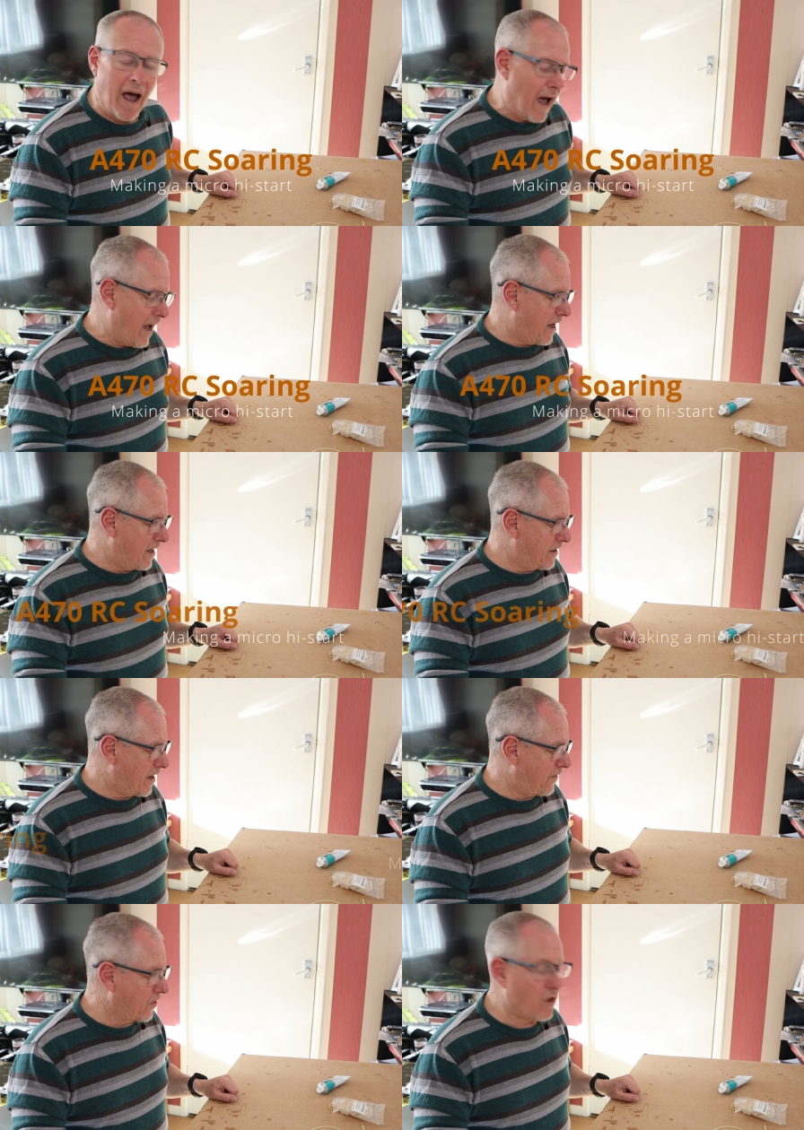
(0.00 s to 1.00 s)
And
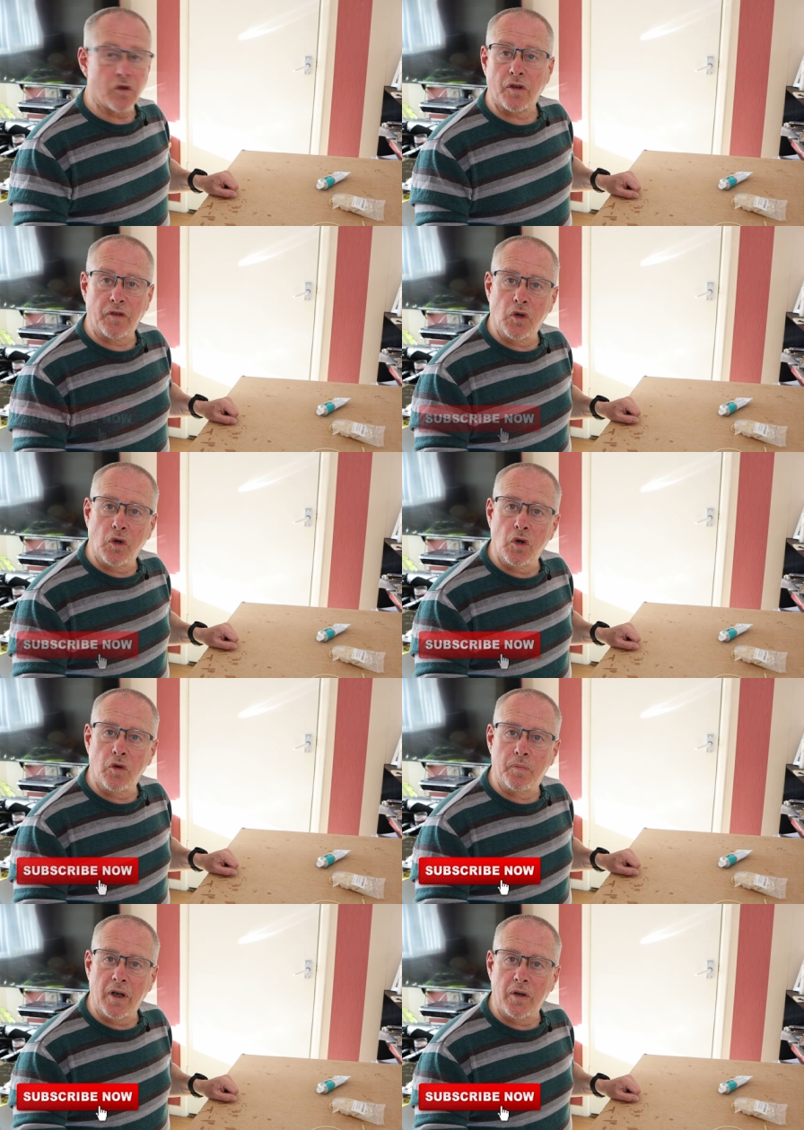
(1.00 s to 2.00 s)
uh, for those of you
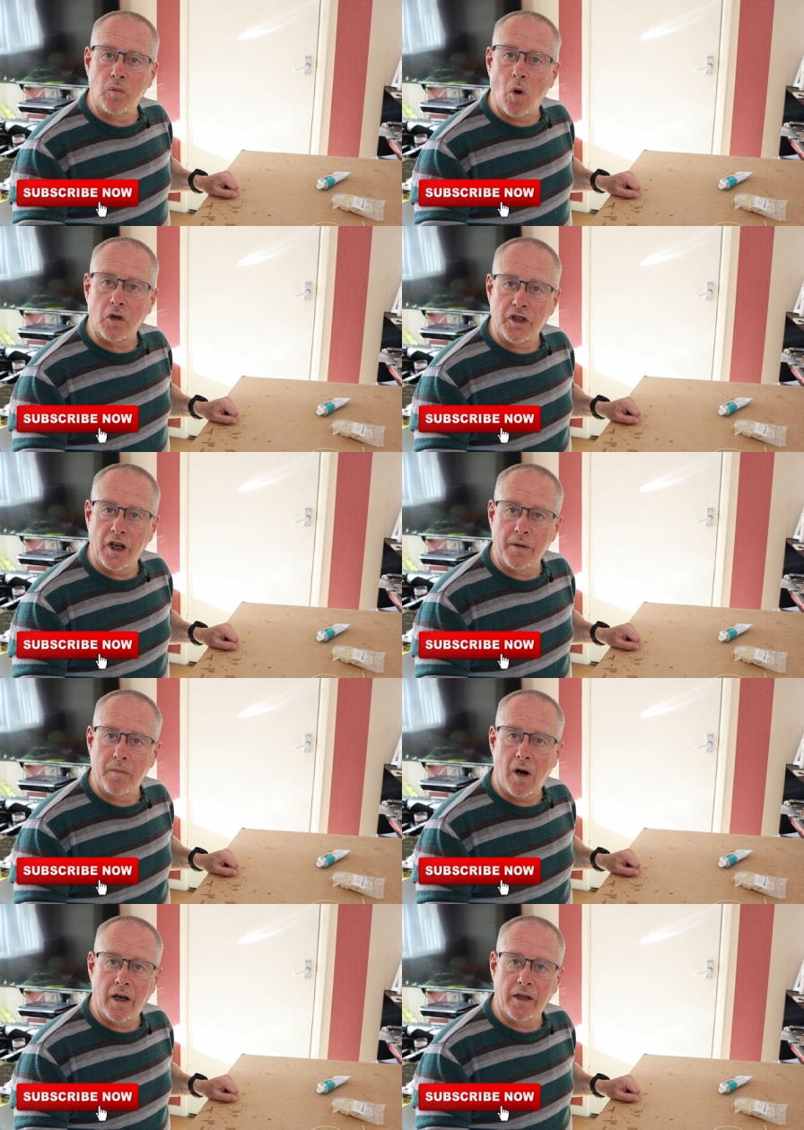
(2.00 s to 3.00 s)
who've been watching
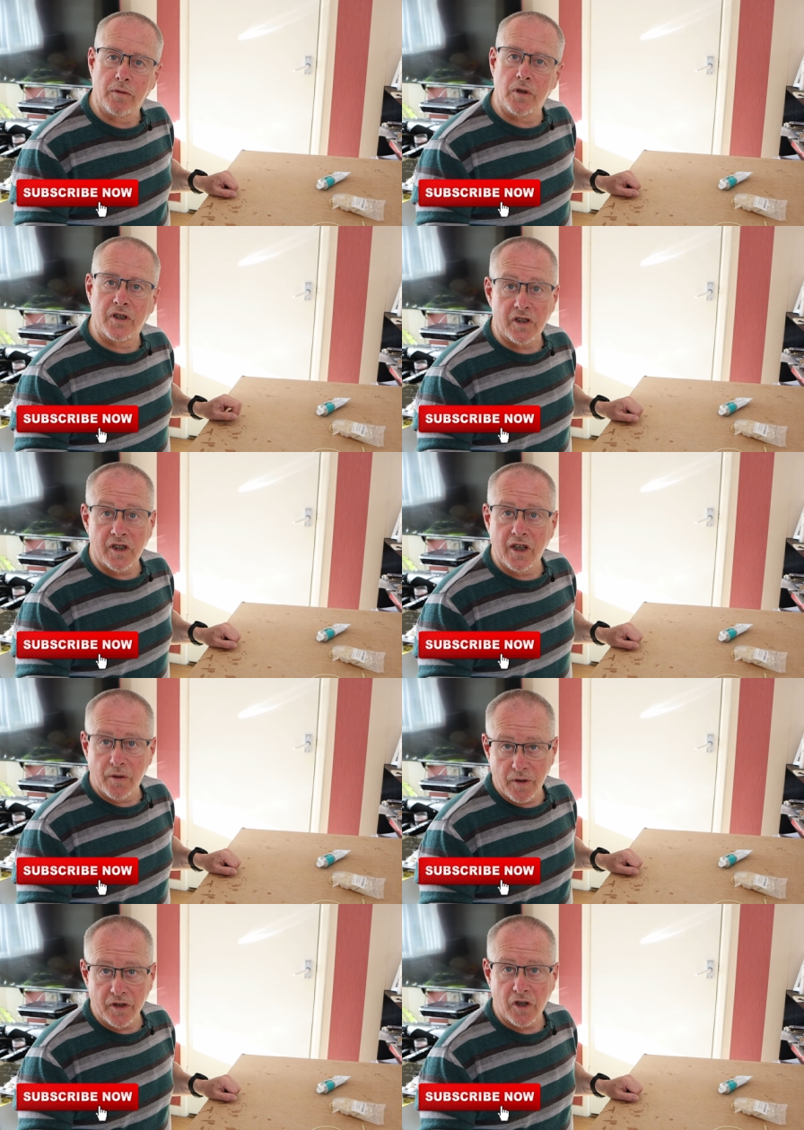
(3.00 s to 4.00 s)
my recent
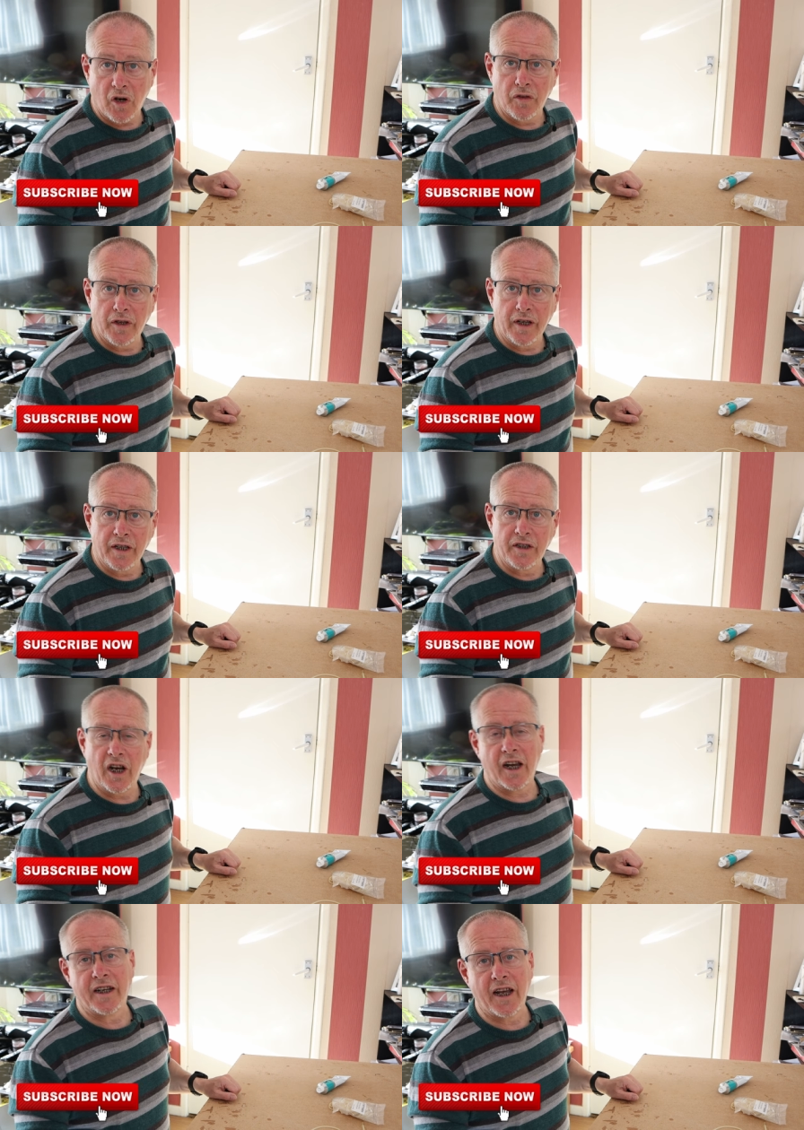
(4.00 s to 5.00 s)
series on the
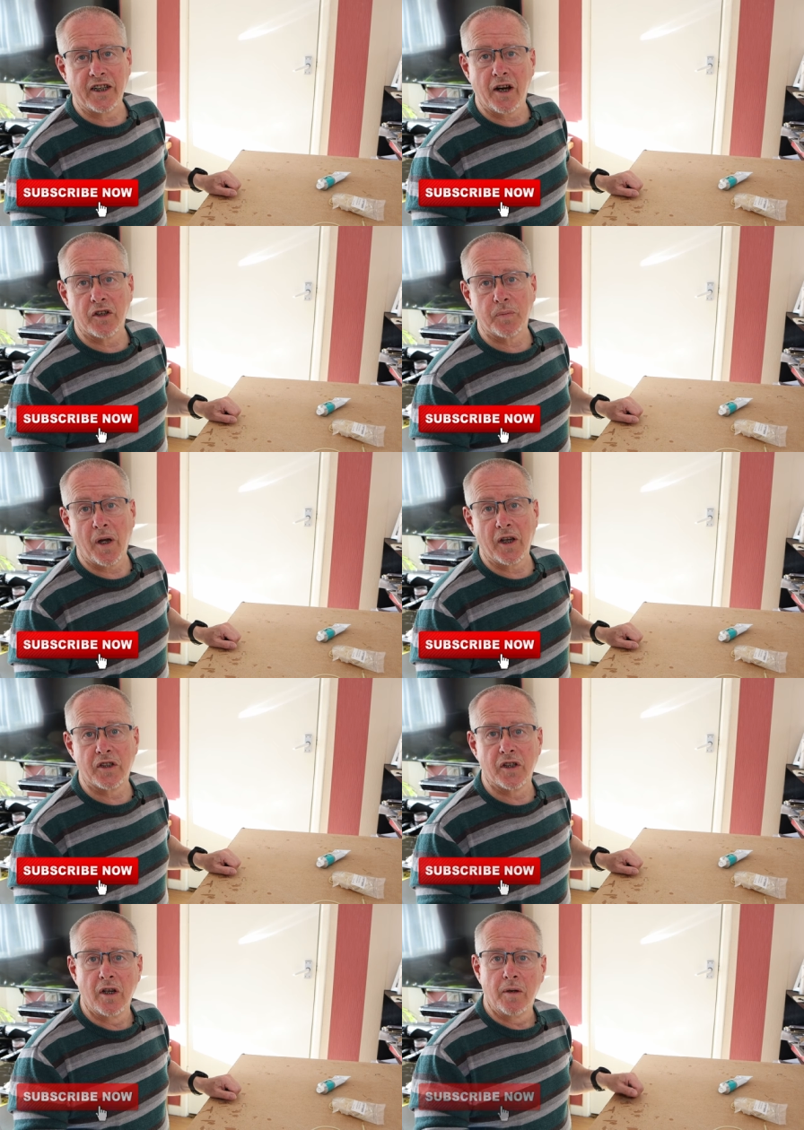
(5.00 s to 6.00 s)
J&H
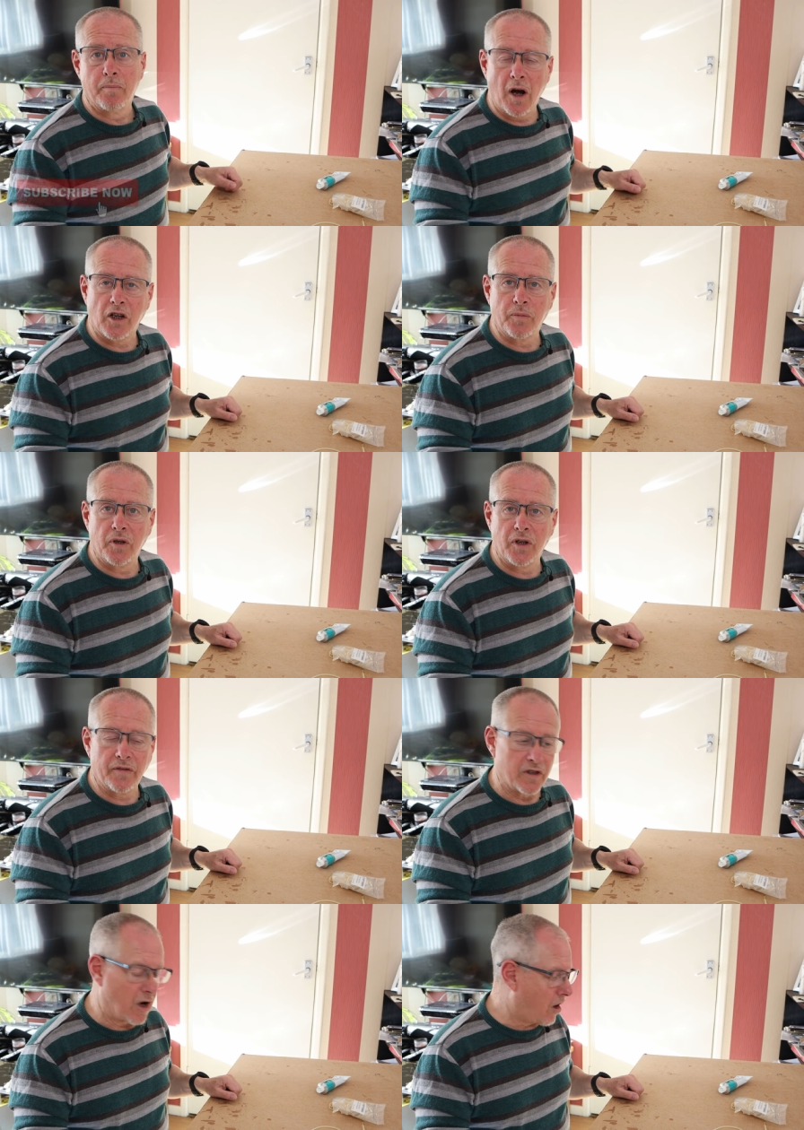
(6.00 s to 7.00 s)
Aerospace Microbird
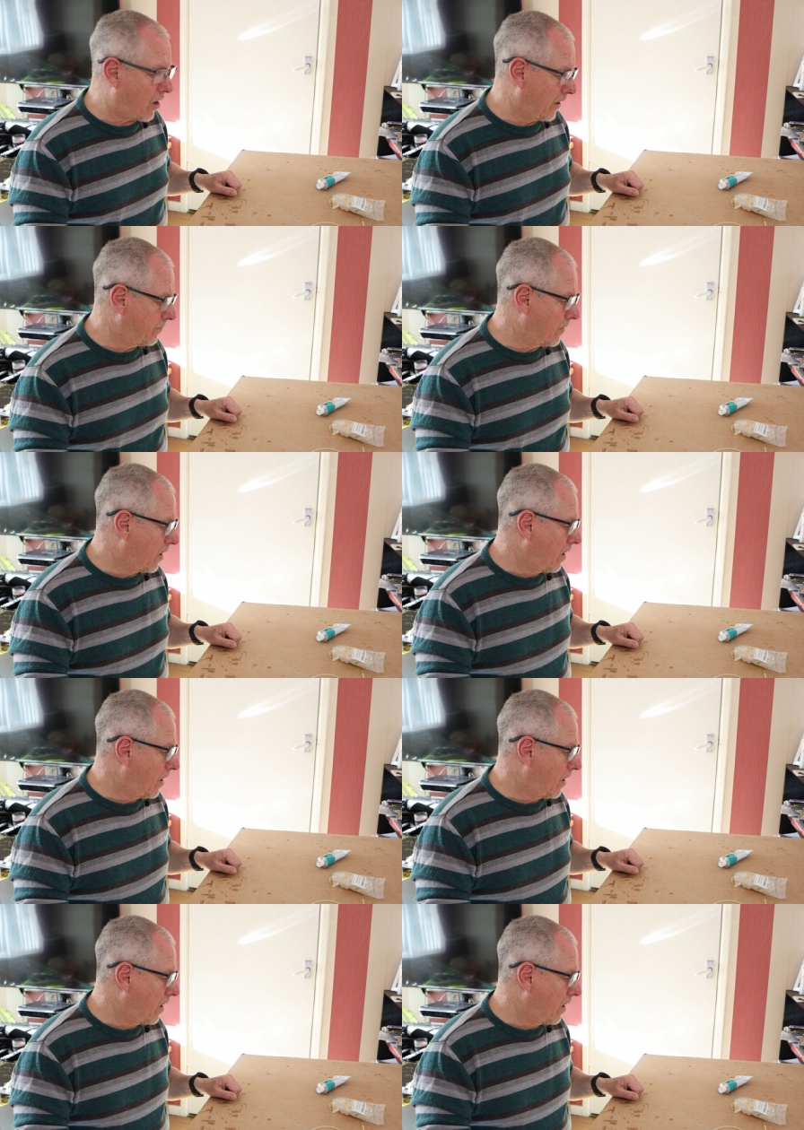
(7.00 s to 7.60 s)
of Time,